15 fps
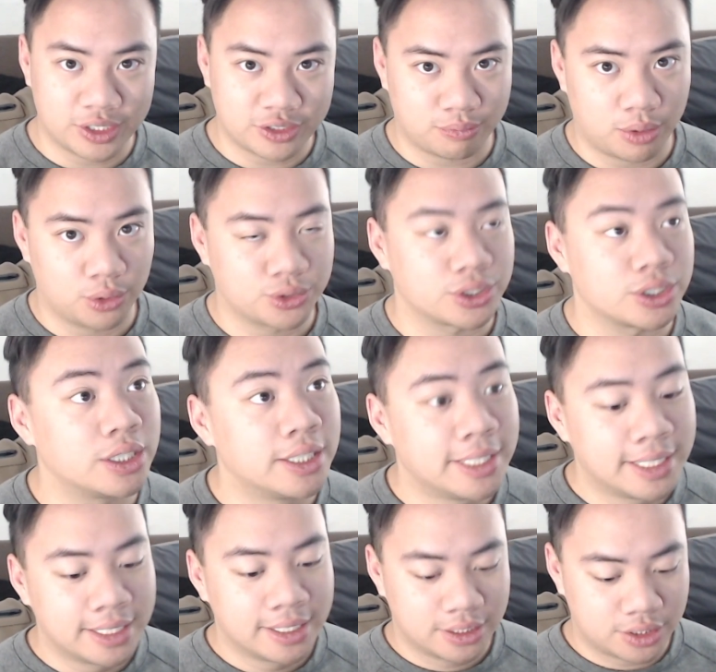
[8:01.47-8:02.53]
of motion
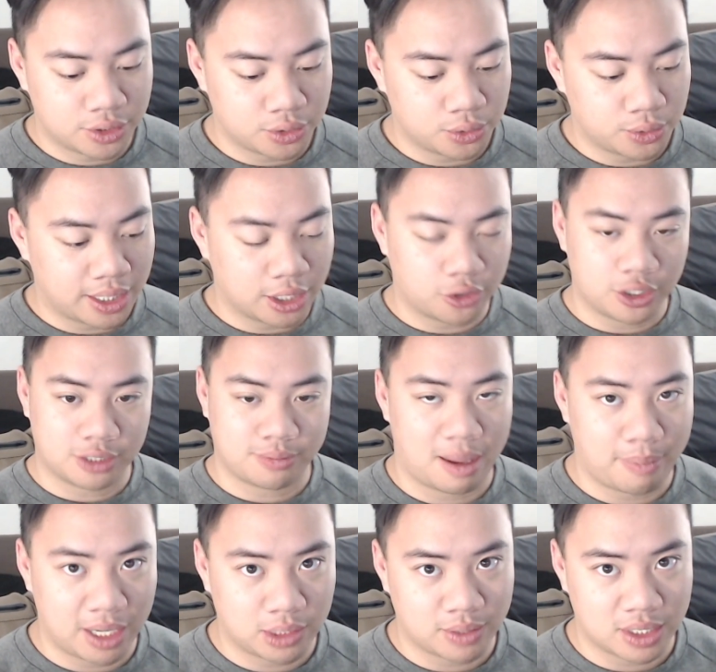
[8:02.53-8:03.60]
to increase my
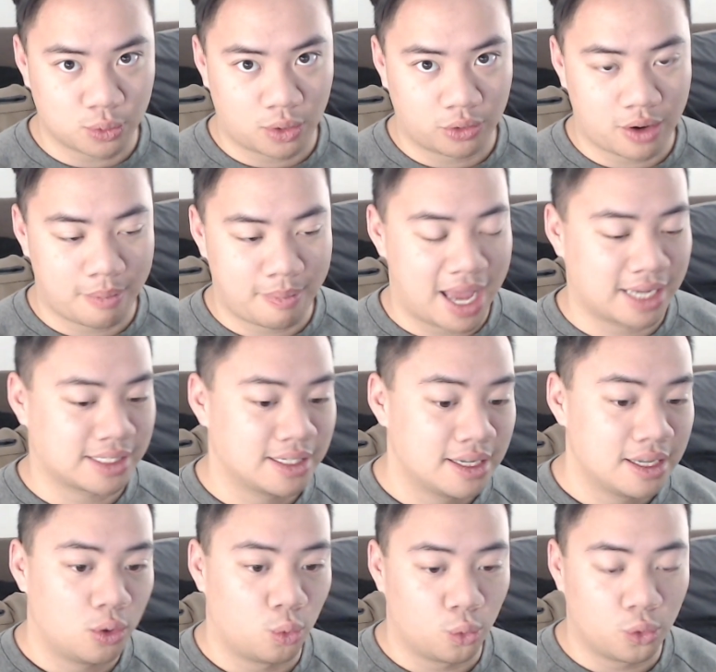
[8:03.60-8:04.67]
bench press one rep max.
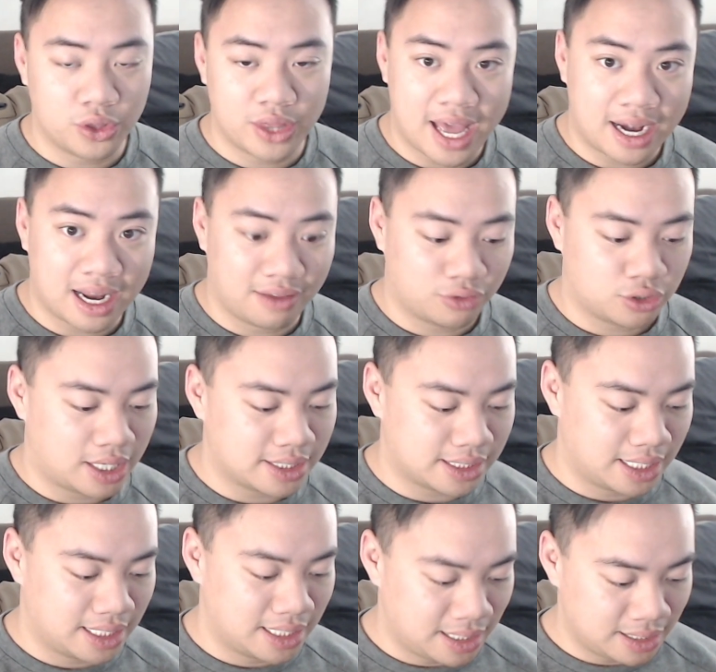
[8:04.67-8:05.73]
Would that have
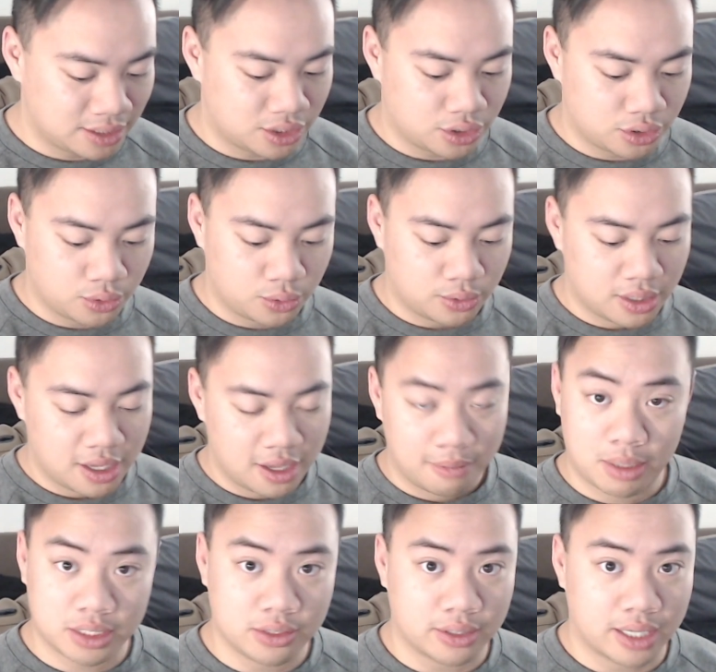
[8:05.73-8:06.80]
translated into
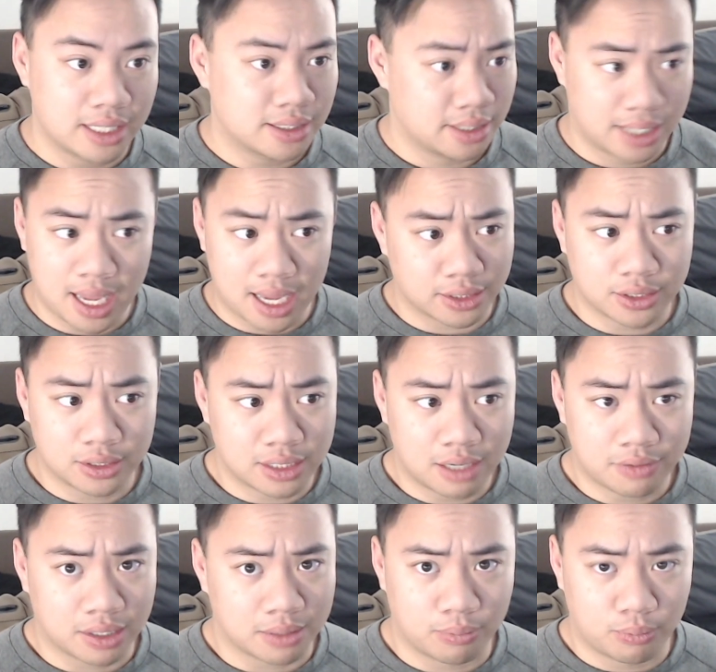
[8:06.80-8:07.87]
muscle gains? Yeah, sure,
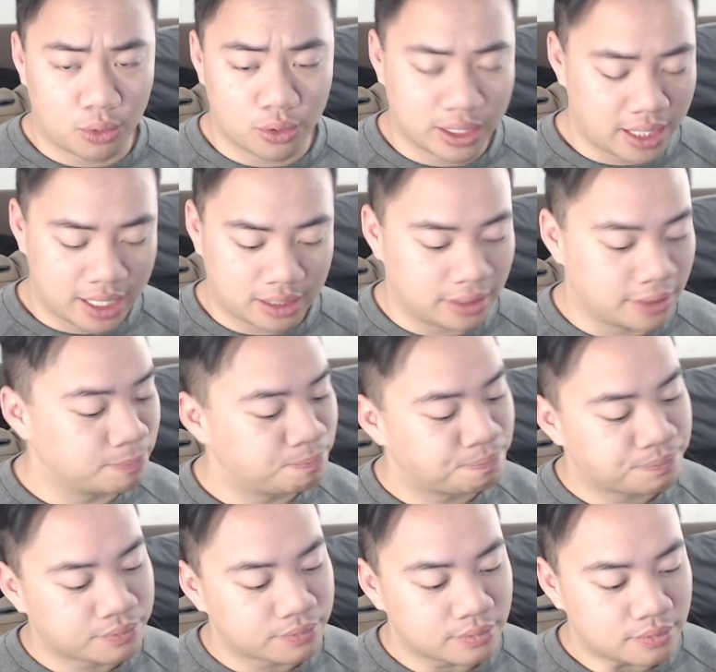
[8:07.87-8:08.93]
definitely, more than likely.
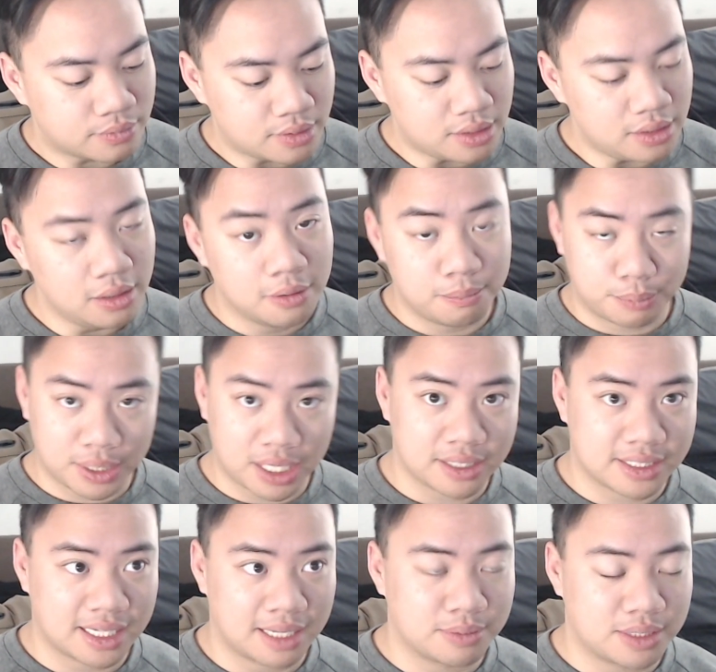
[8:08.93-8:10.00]
But at the
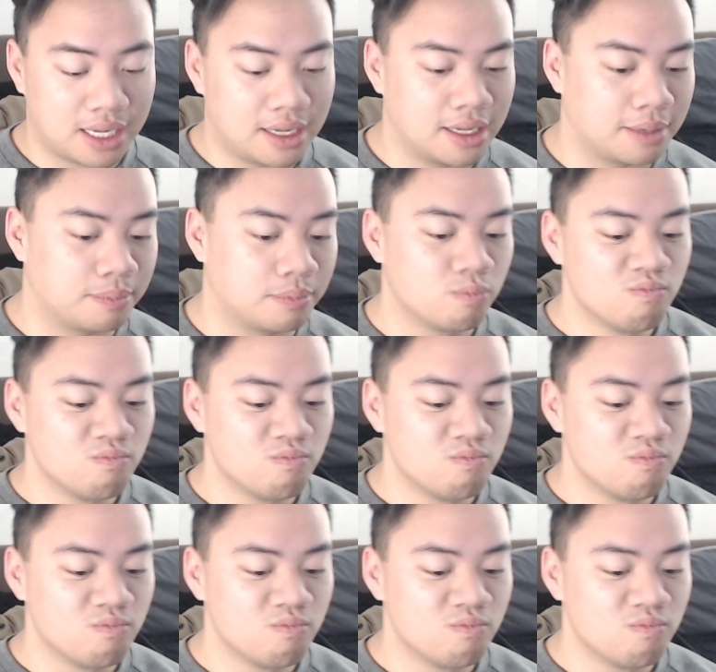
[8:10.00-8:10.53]
same time,